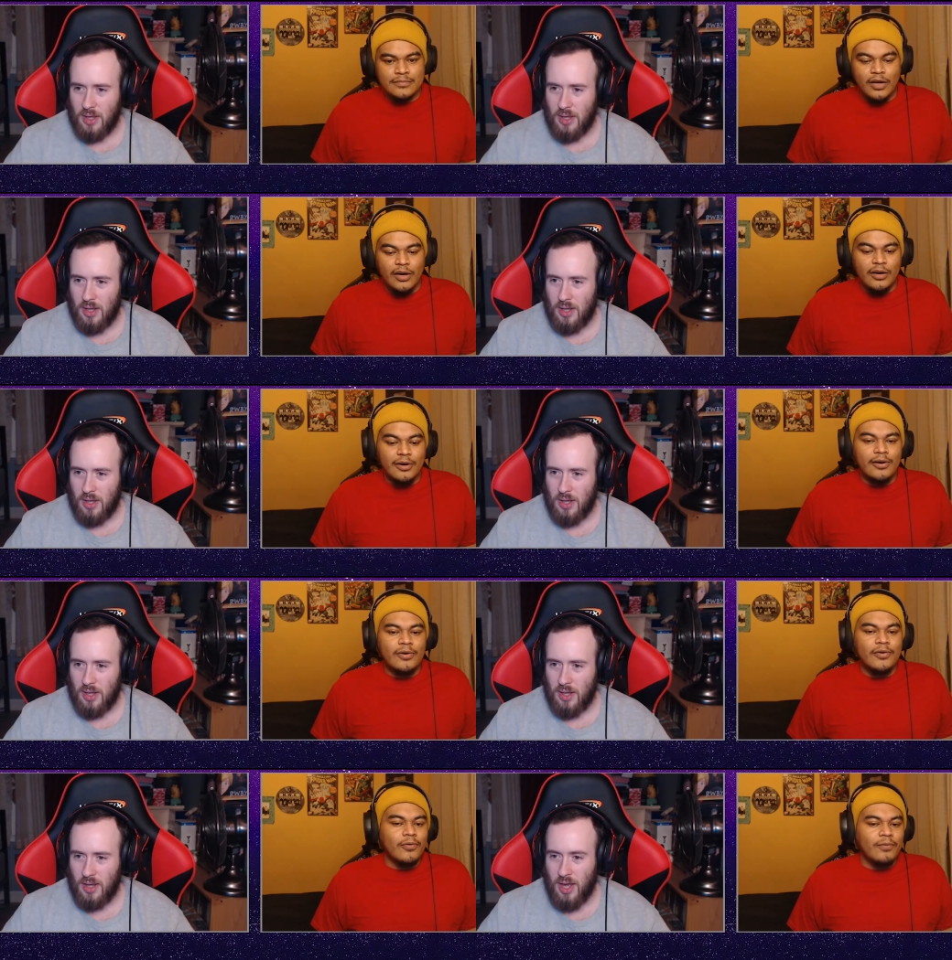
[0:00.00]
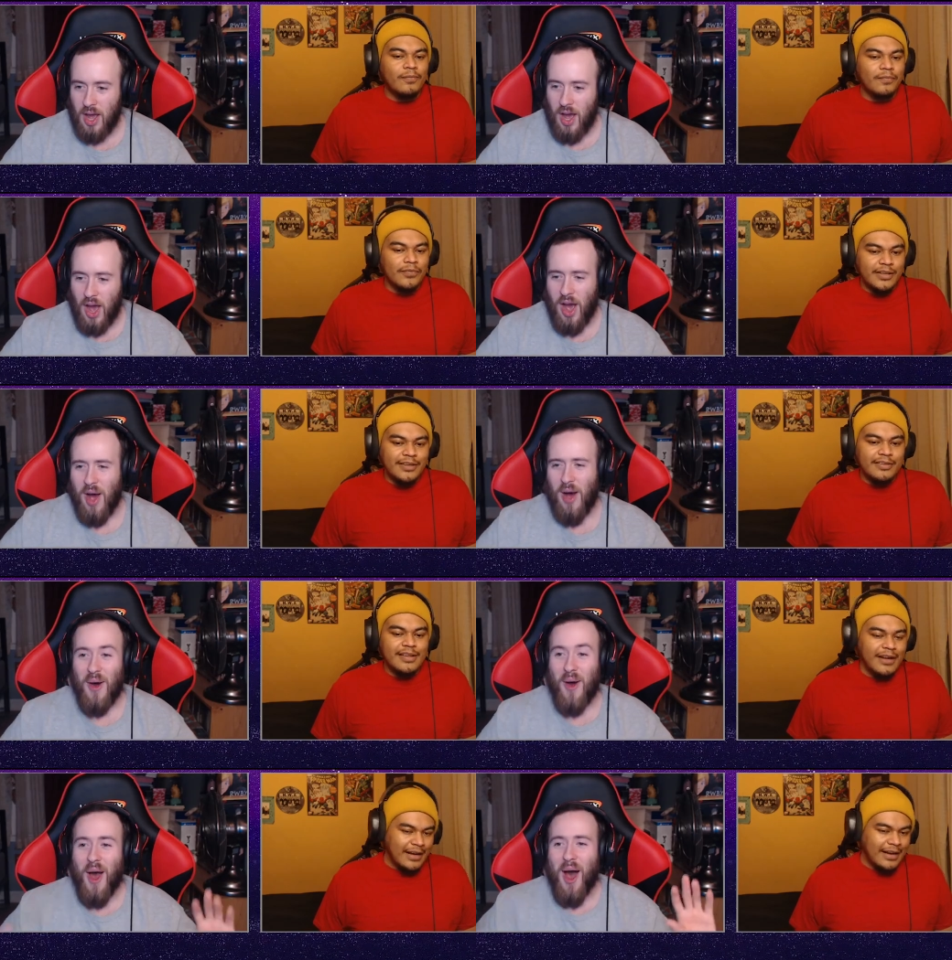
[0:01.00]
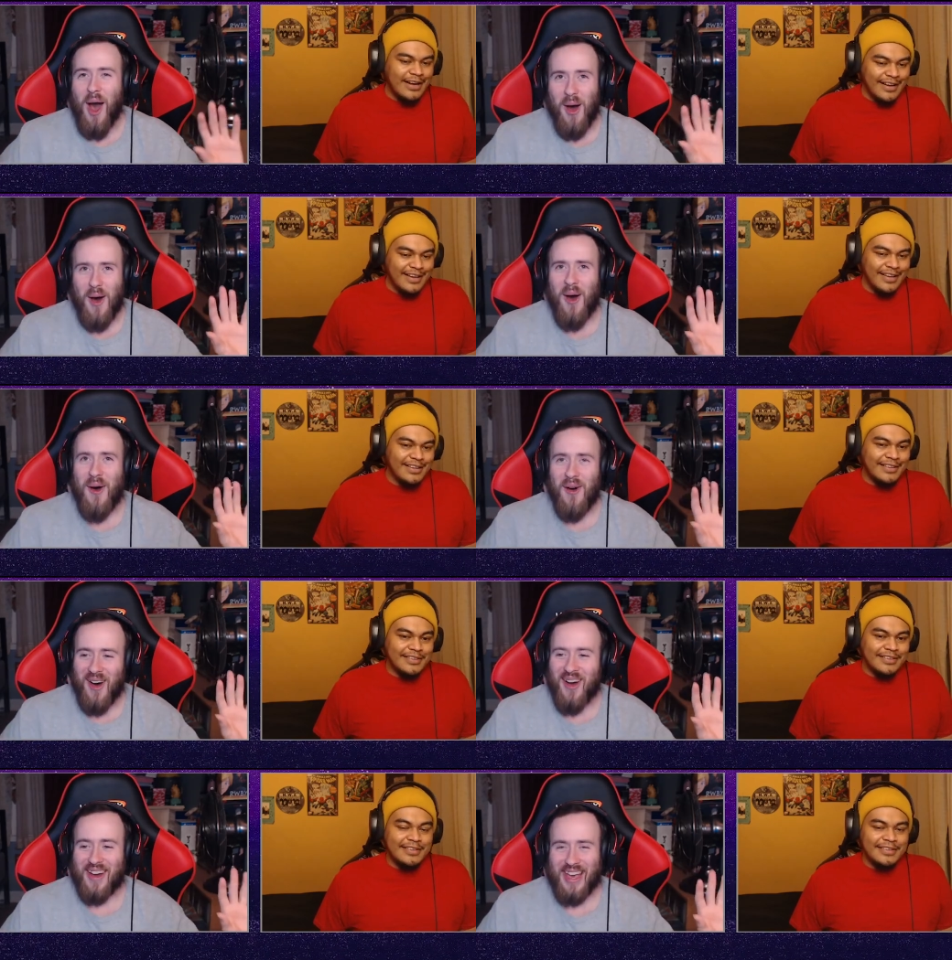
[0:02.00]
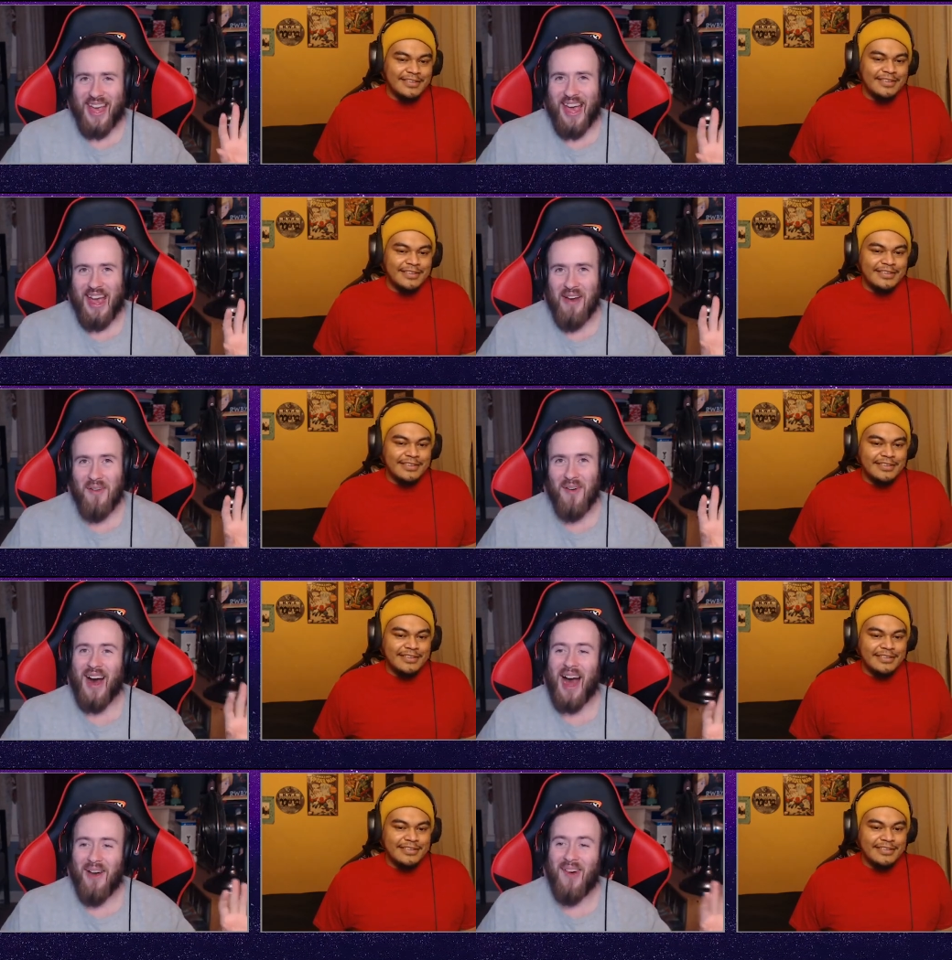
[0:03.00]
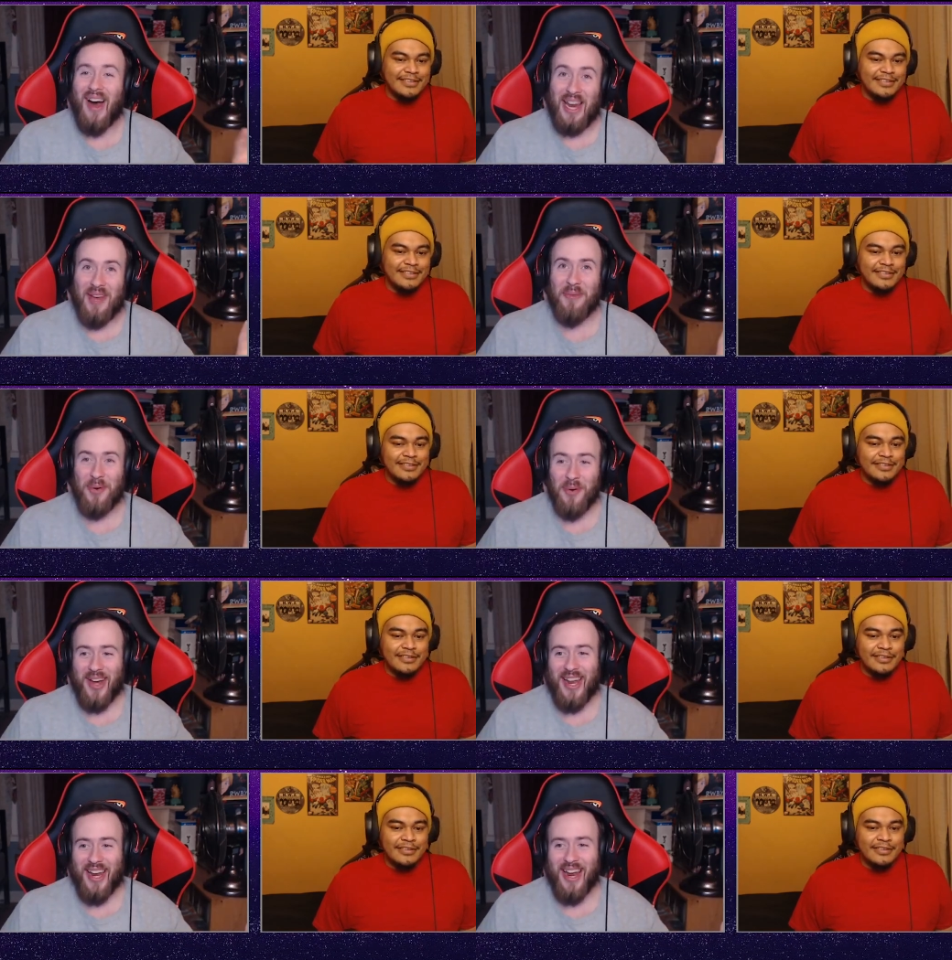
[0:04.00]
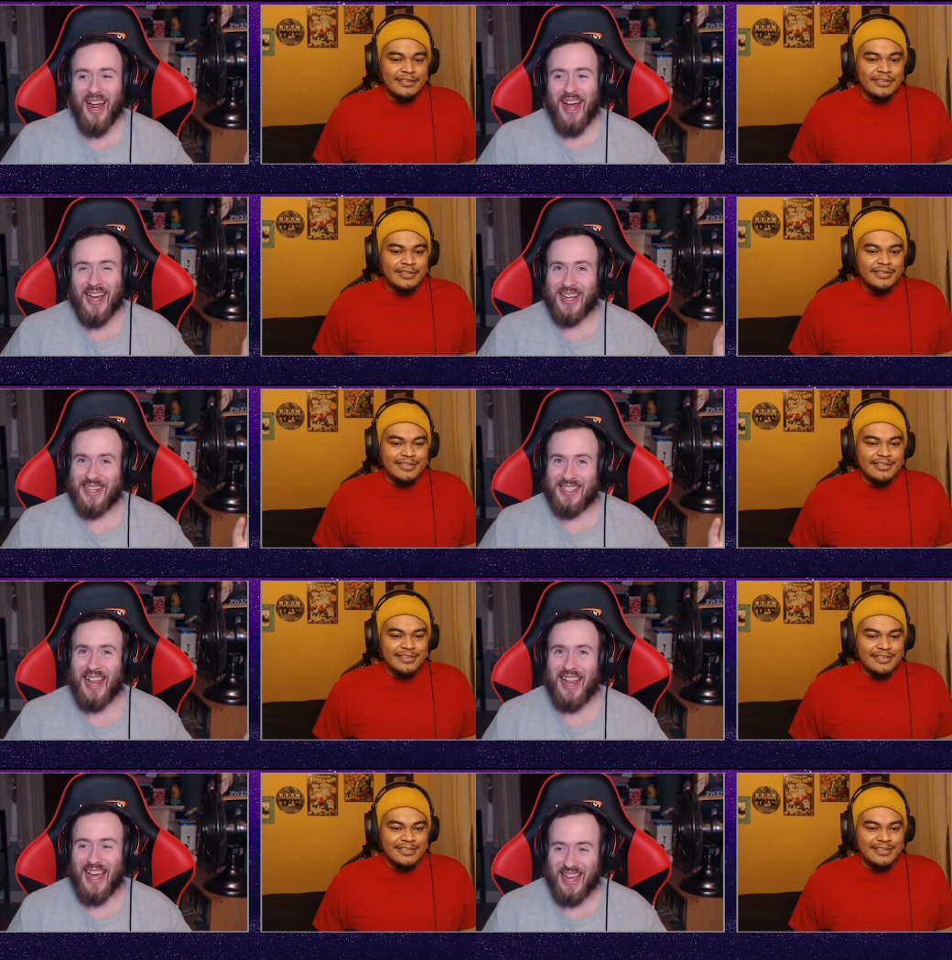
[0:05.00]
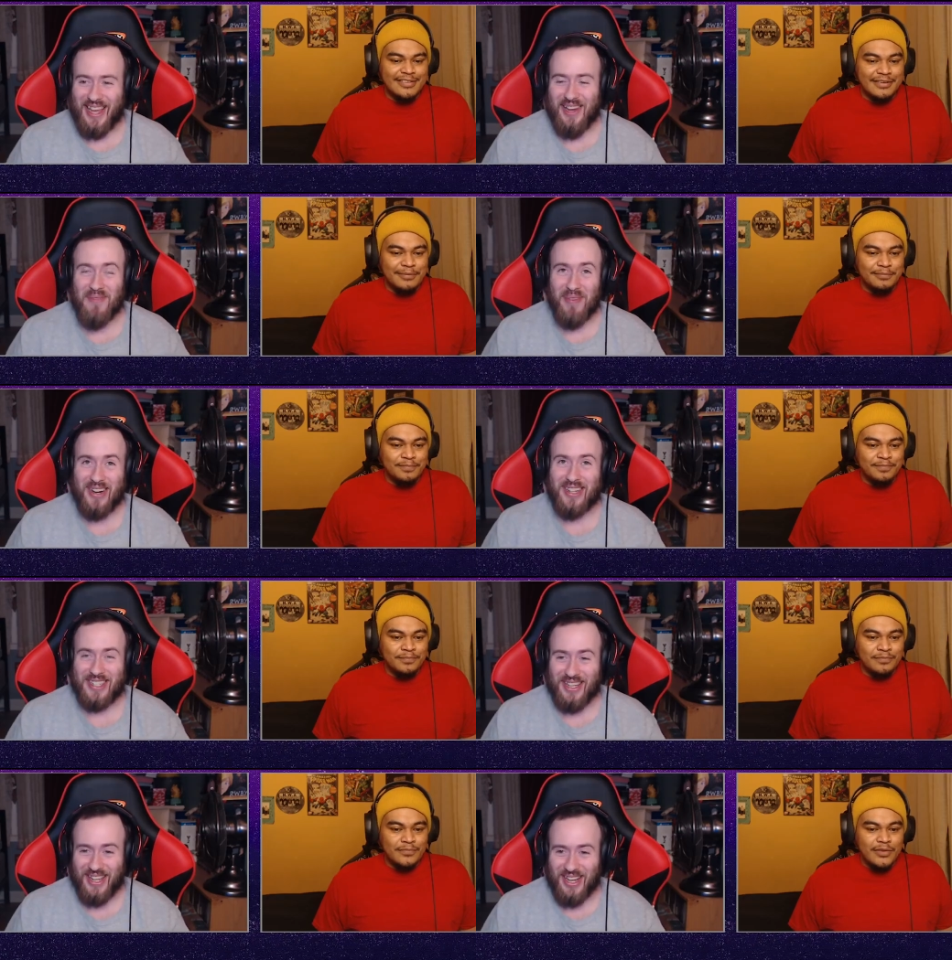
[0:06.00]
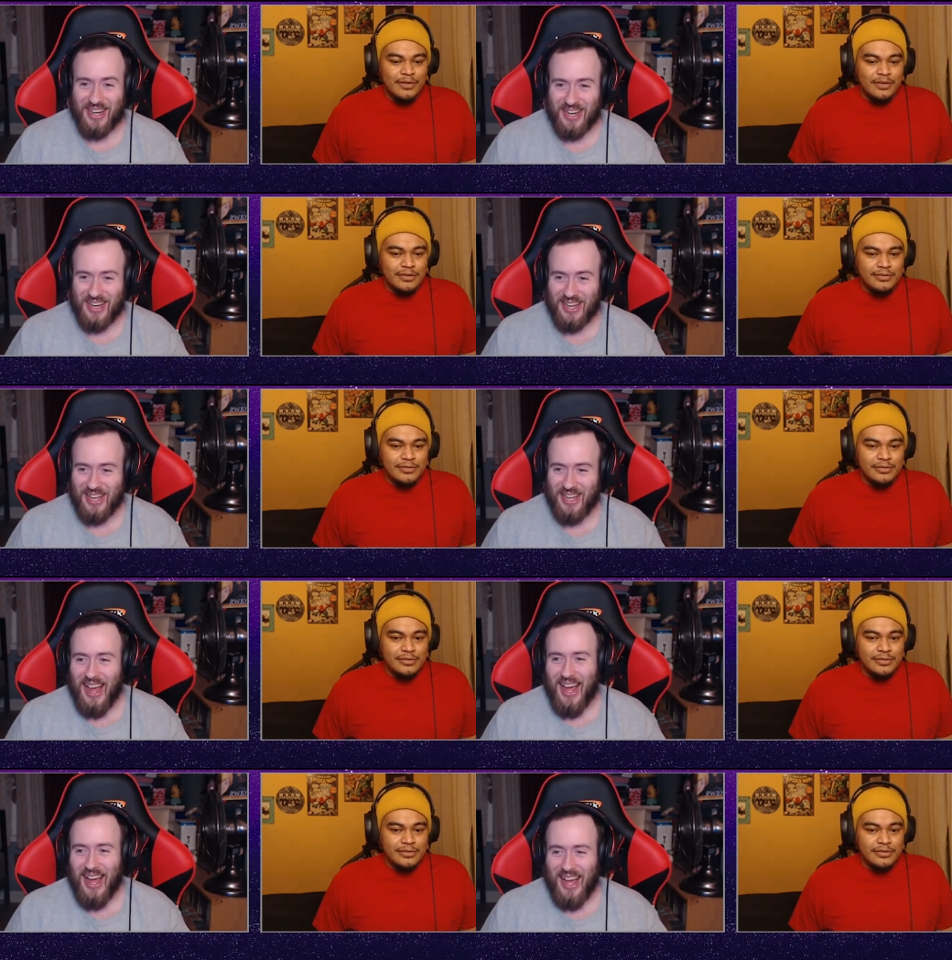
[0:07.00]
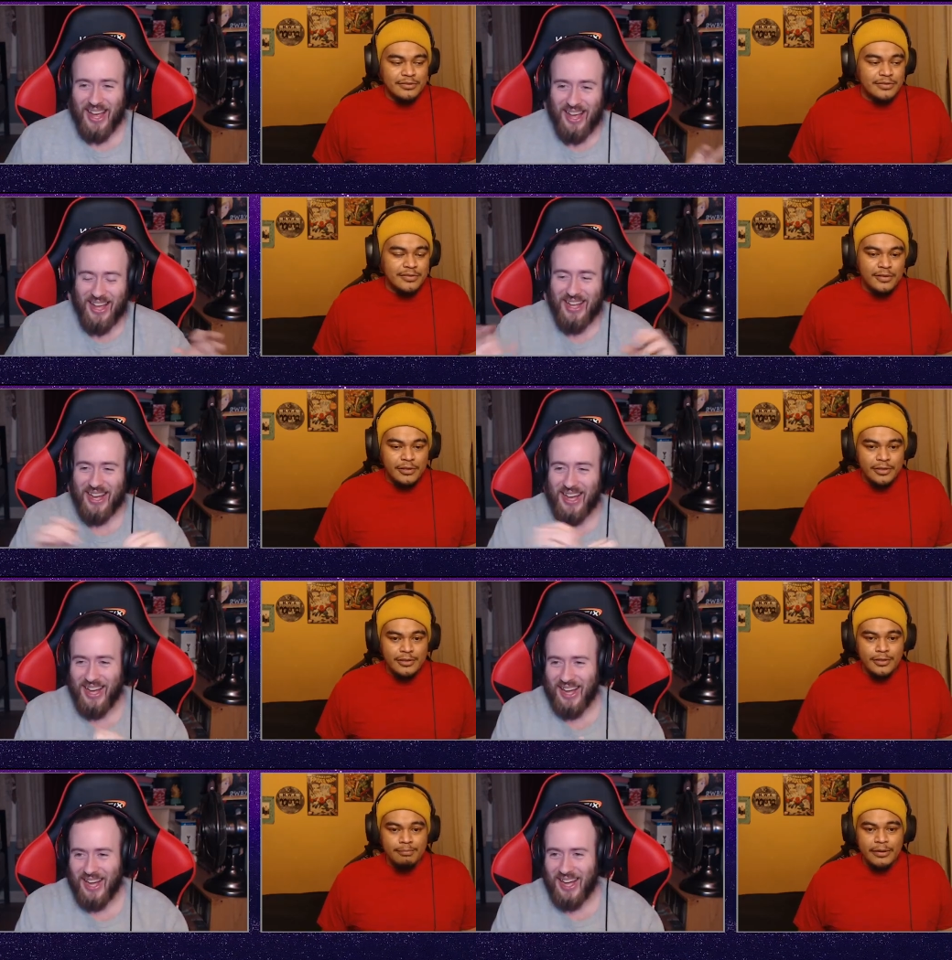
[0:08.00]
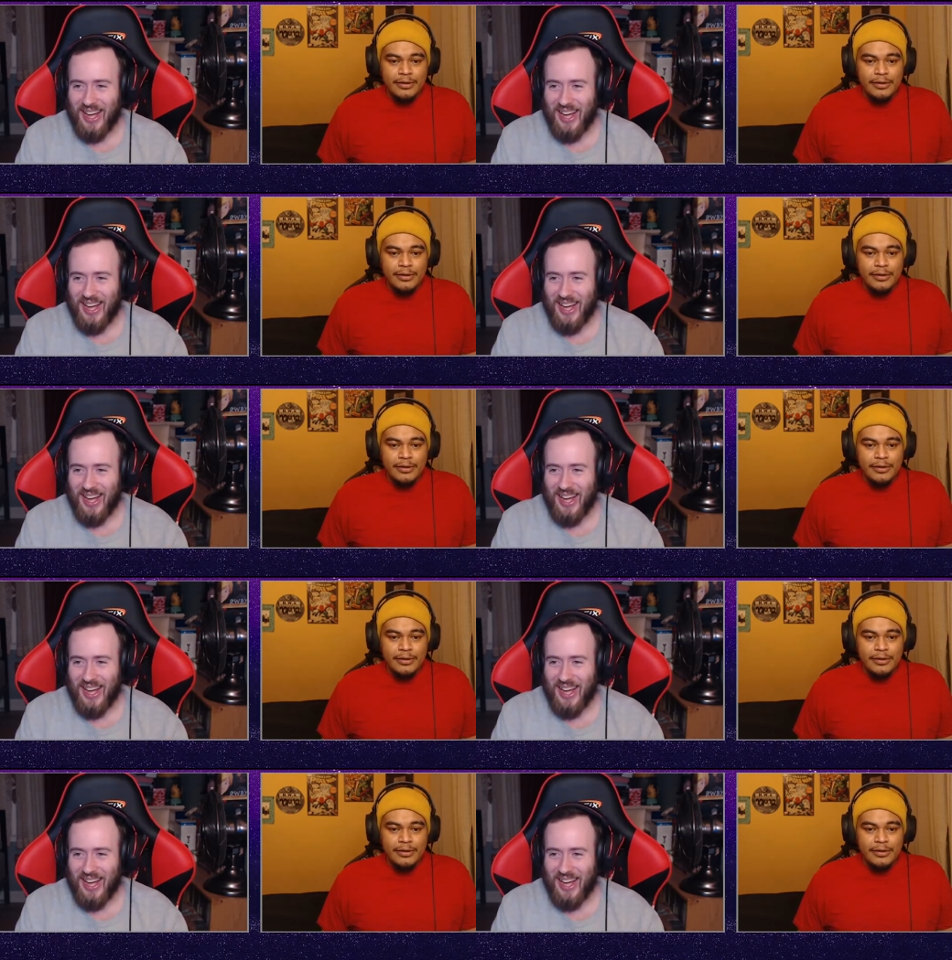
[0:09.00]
Speaker 1: Oh, this oh, guy. Oh, okay. Well, I want him to win because I like him personally. Simp.